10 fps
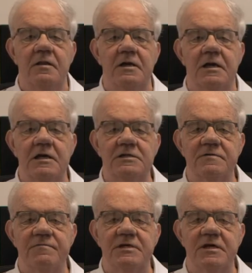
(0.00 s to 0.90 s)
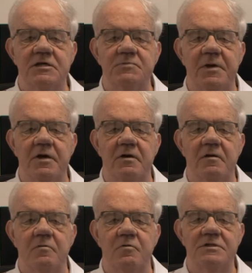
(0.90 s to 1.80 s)
In the case of a
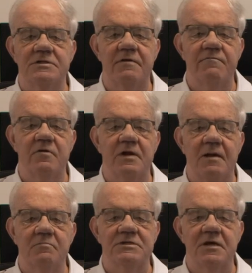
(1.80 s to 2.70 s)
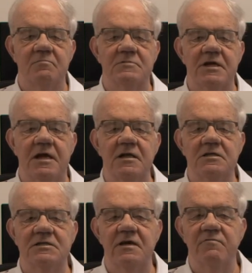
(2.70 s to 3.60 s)
taxpayer with several lump sums
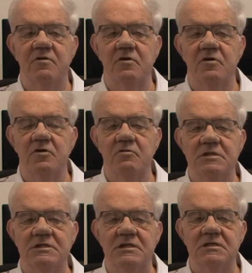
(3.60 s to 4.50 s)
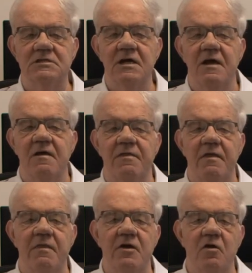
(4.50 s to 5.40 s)
and several annuities,
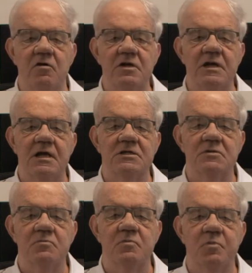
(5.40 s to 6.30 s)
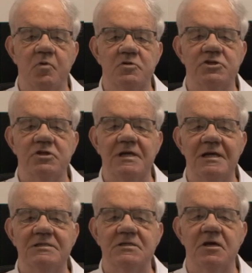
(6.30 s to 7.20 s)
then the non-taxable portion
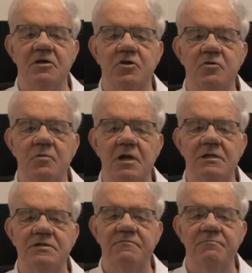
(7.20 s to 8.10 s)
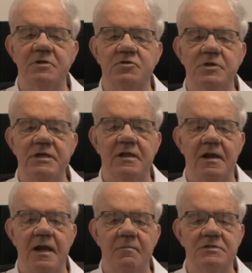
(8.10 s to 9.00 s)
is accumulative between
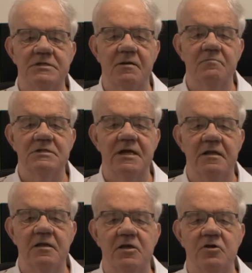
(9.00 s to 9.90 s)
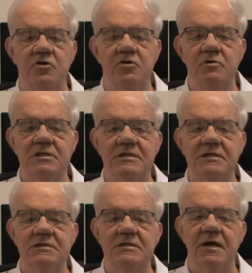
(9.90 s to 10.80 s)
the lump sums and the
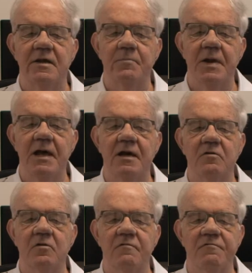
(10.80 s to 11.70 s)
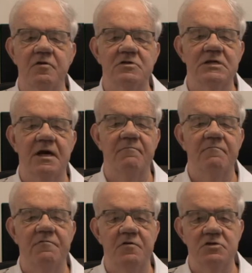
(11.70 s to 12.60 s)
annuities and applied on a first-come,
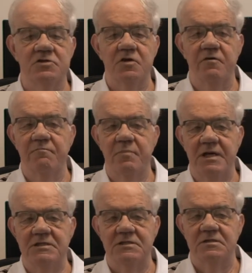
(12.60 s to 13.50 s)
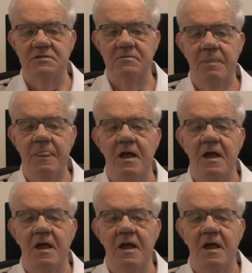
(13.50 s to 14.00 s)
first-served basis.